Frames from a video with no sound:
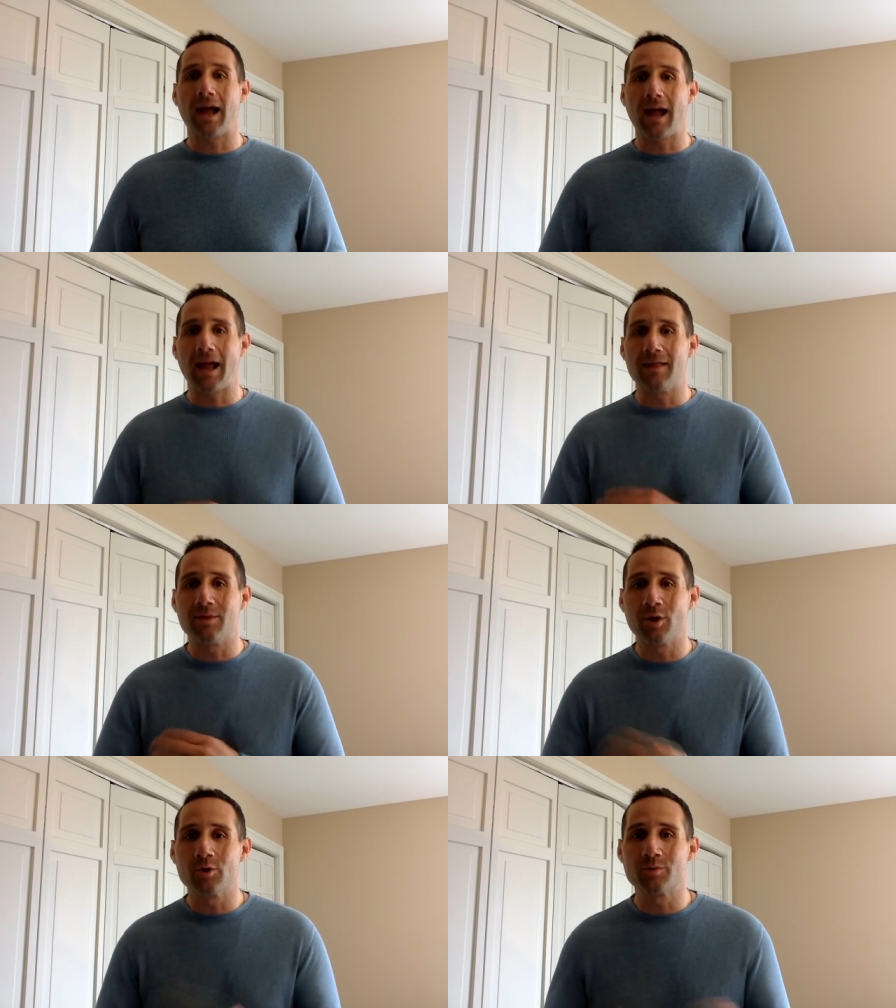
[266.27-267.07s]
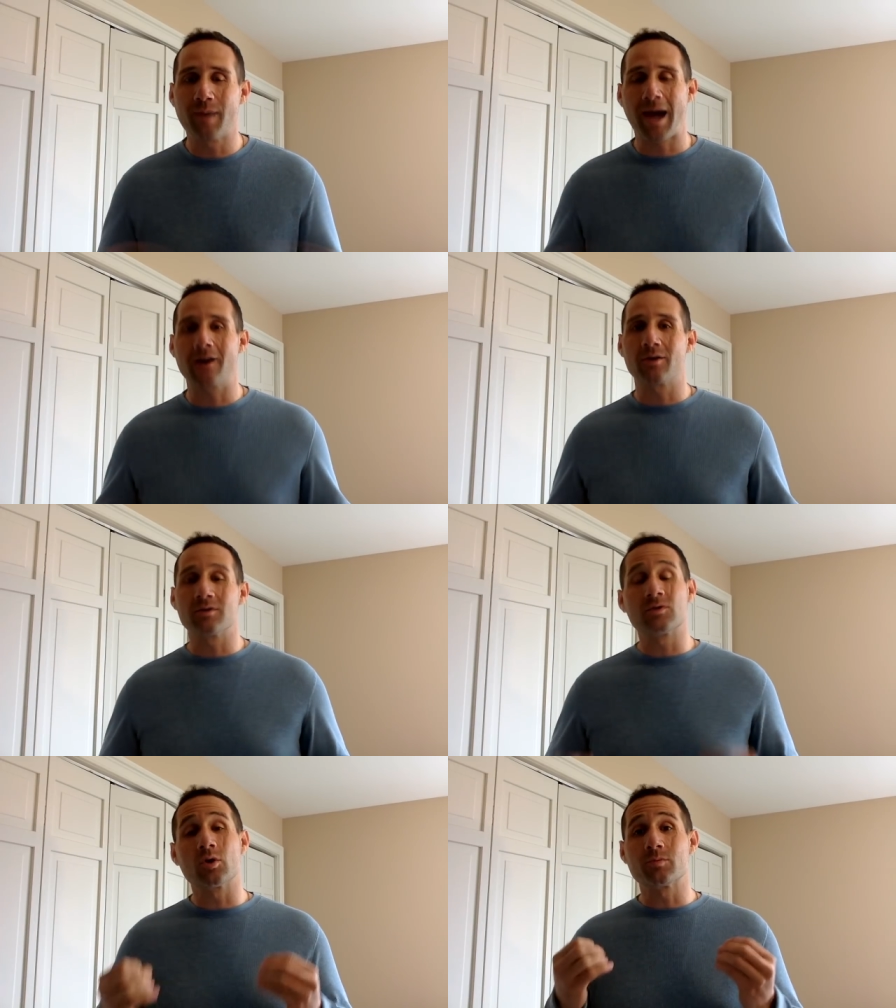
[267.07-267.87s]
and those
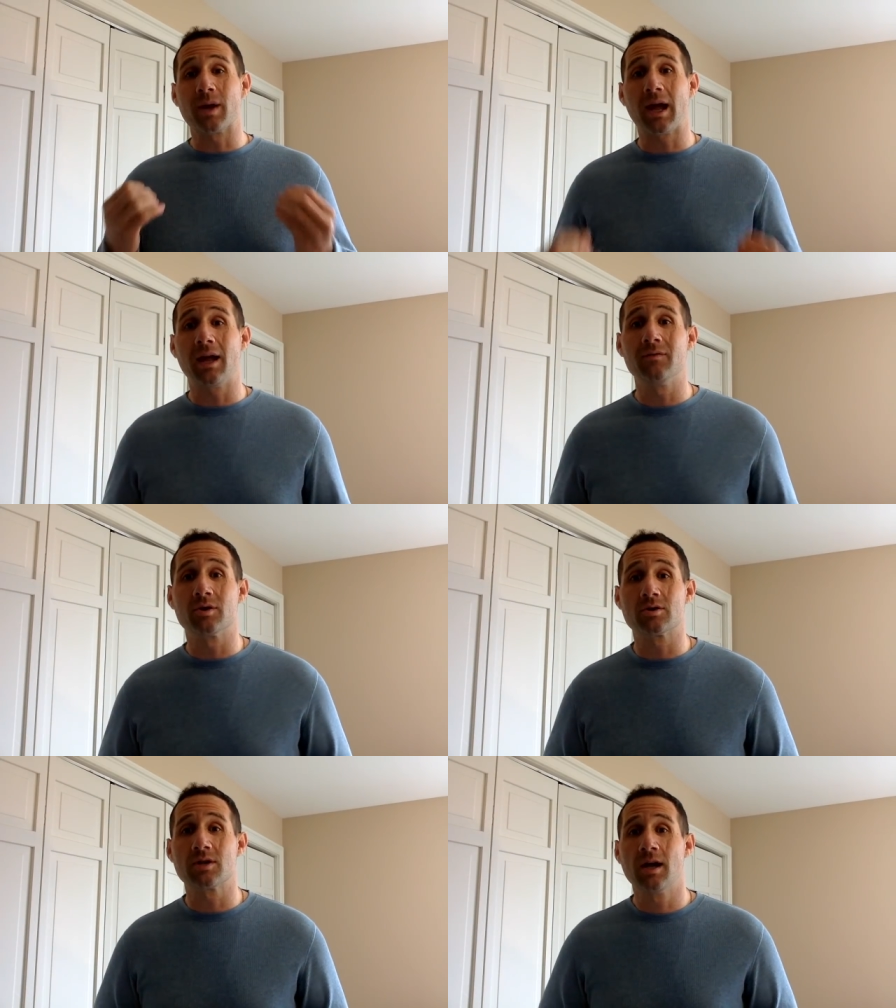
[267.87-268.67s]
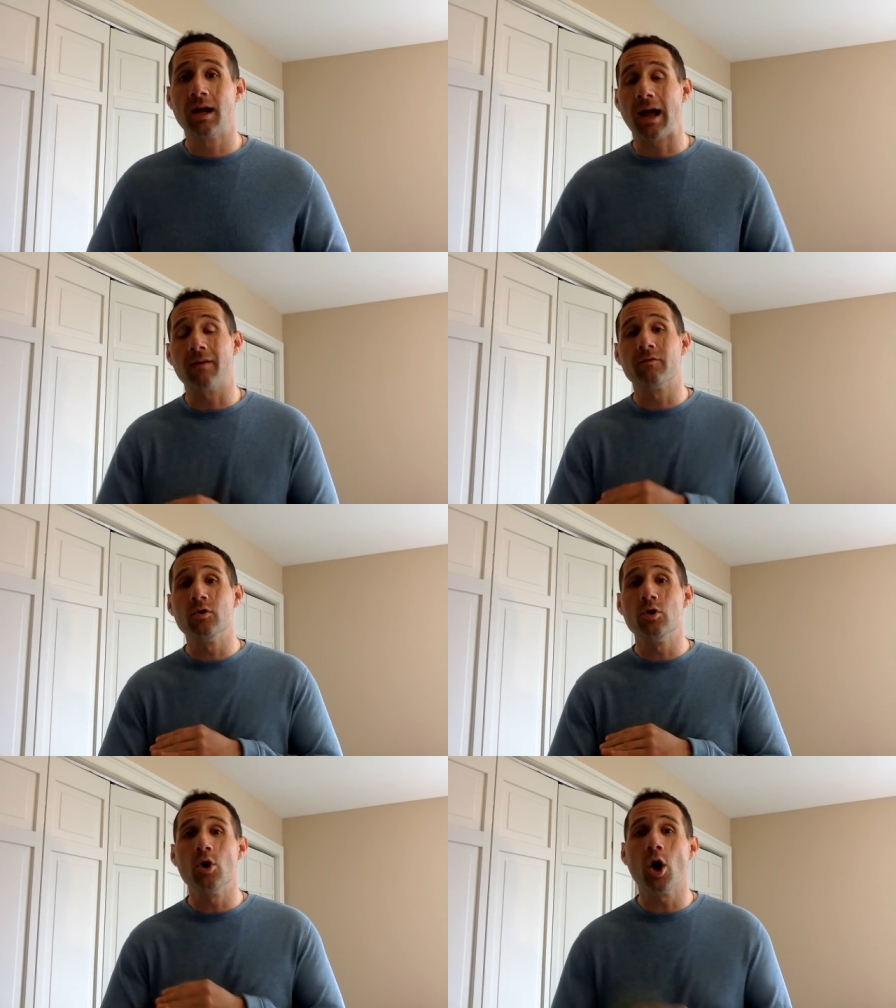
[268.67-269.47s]
patterns, those behaviors have
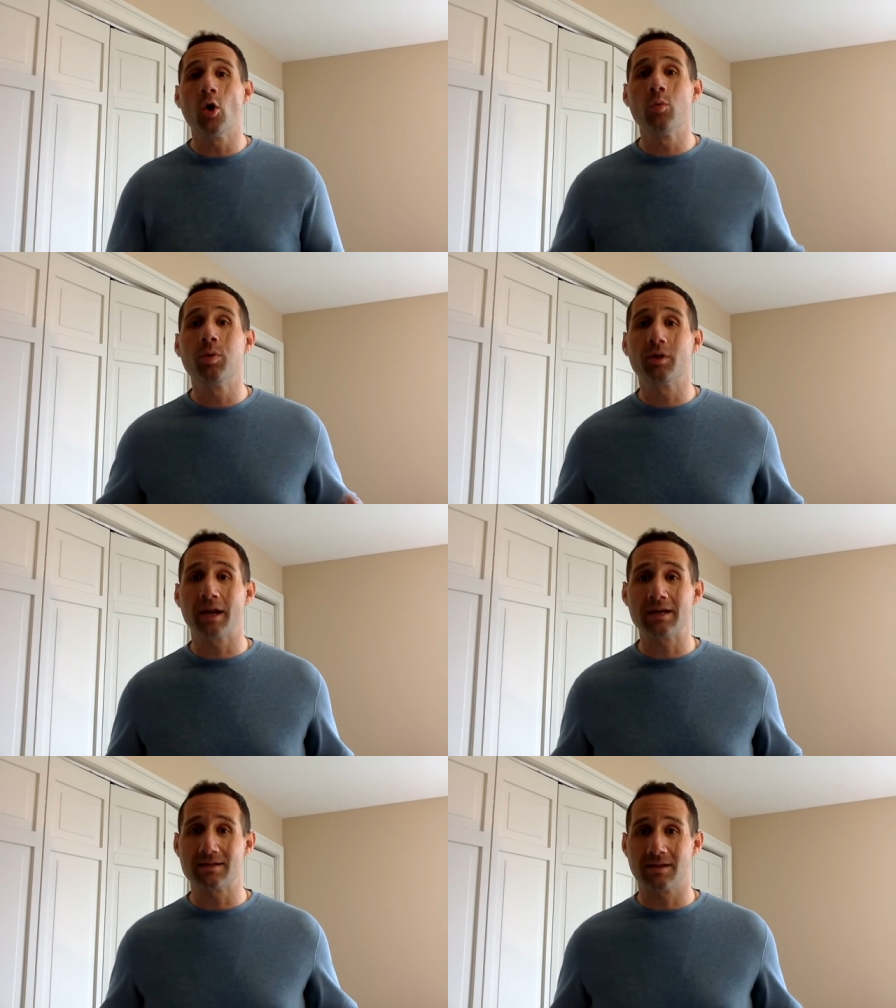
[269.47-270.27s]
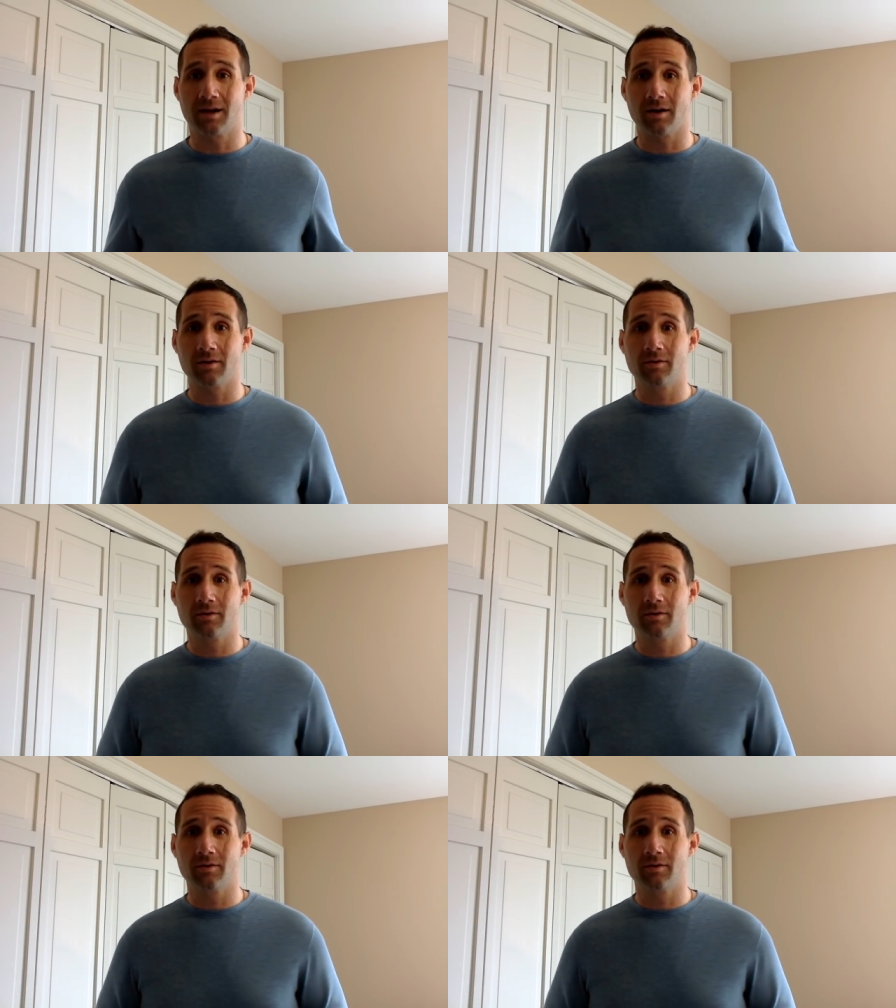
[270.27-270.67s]
no place there.